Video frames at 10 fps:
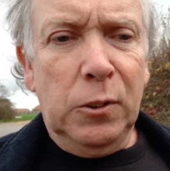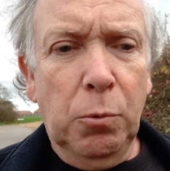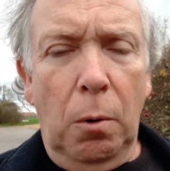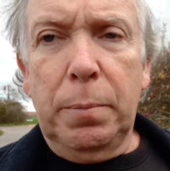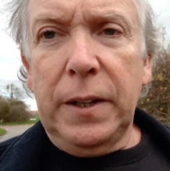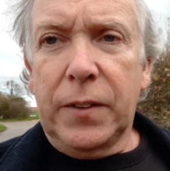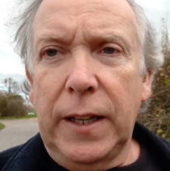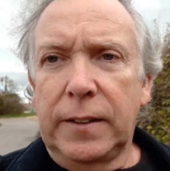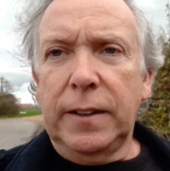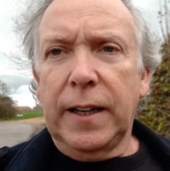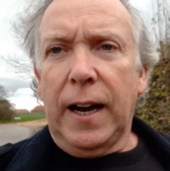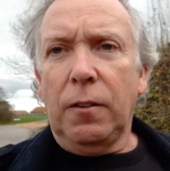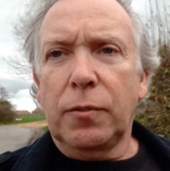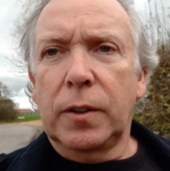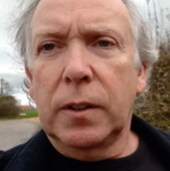what bit they did
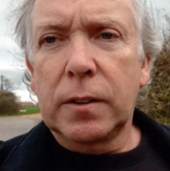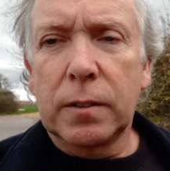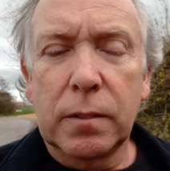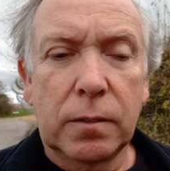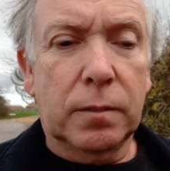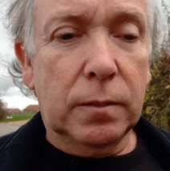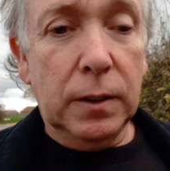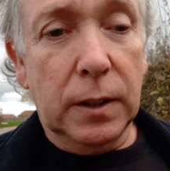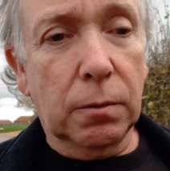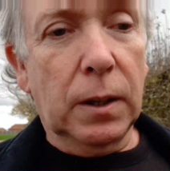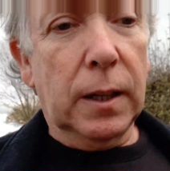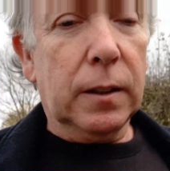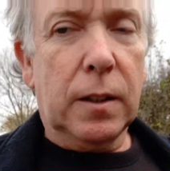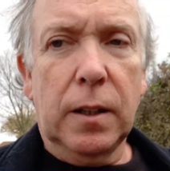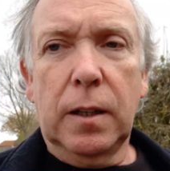have, you know, like
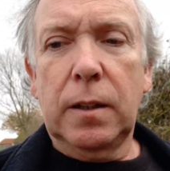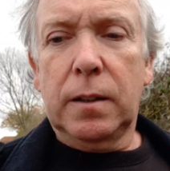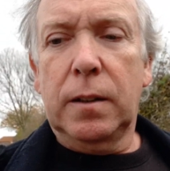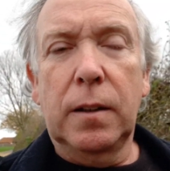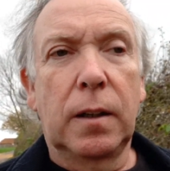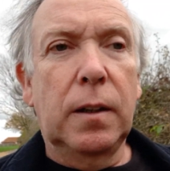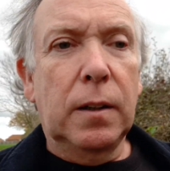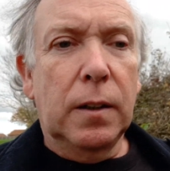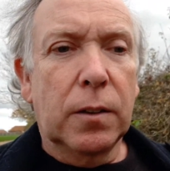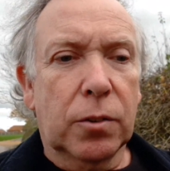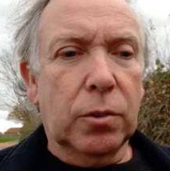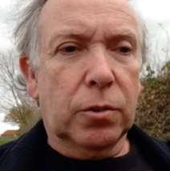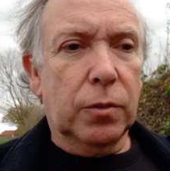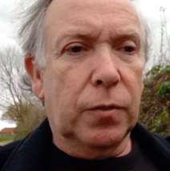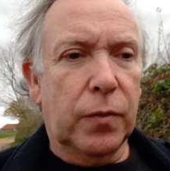
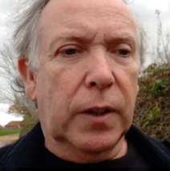sort of